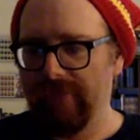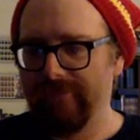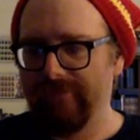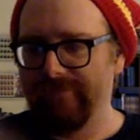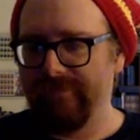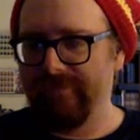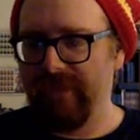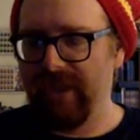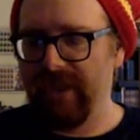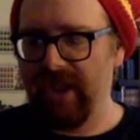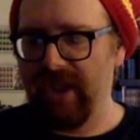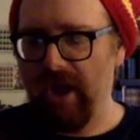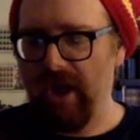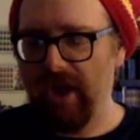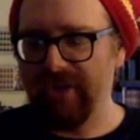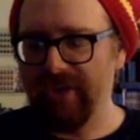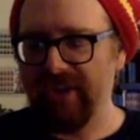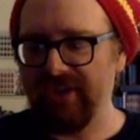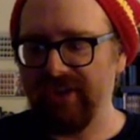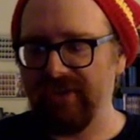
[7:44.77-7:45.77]
the
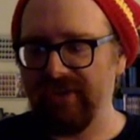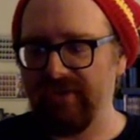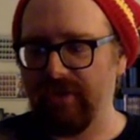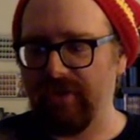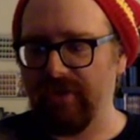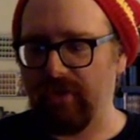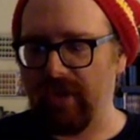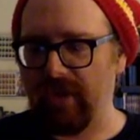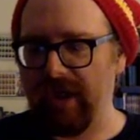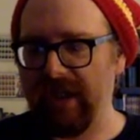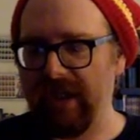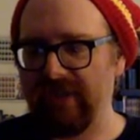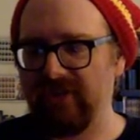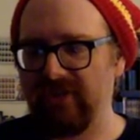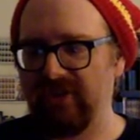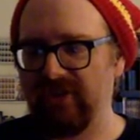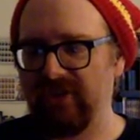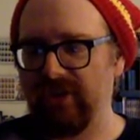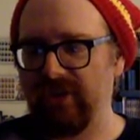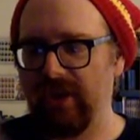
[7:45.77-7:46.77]
contents of the
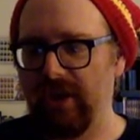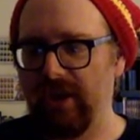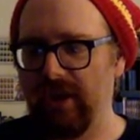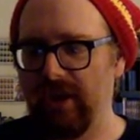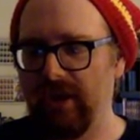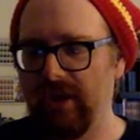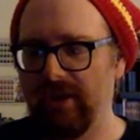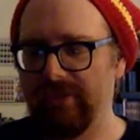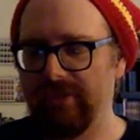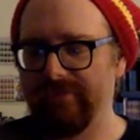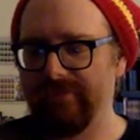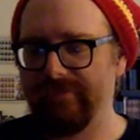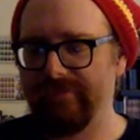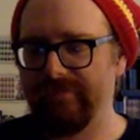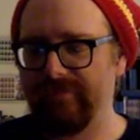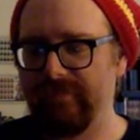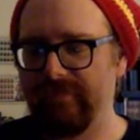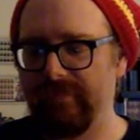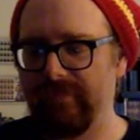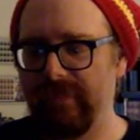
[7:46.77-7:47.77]
crates,
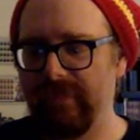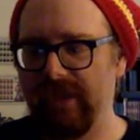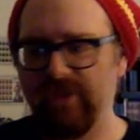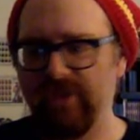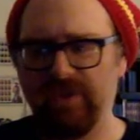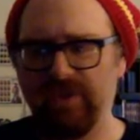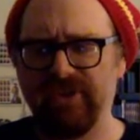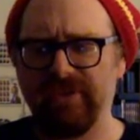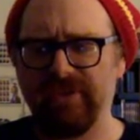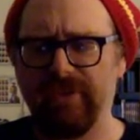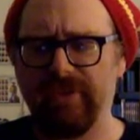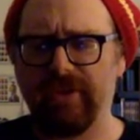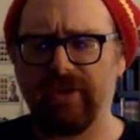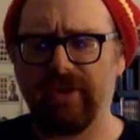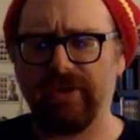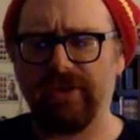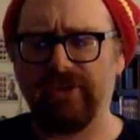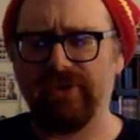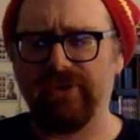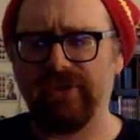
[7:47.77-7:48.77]
as well as some
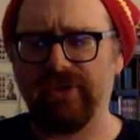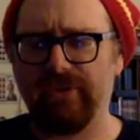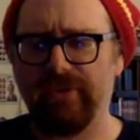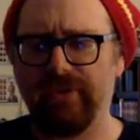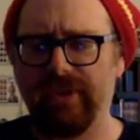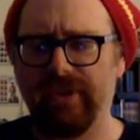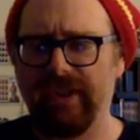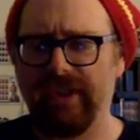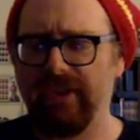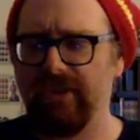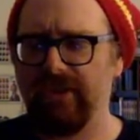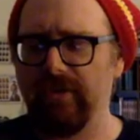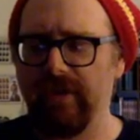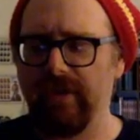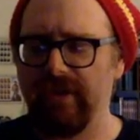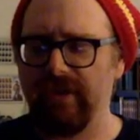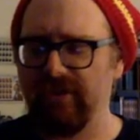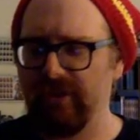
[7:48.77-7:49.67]
articles that relate to it.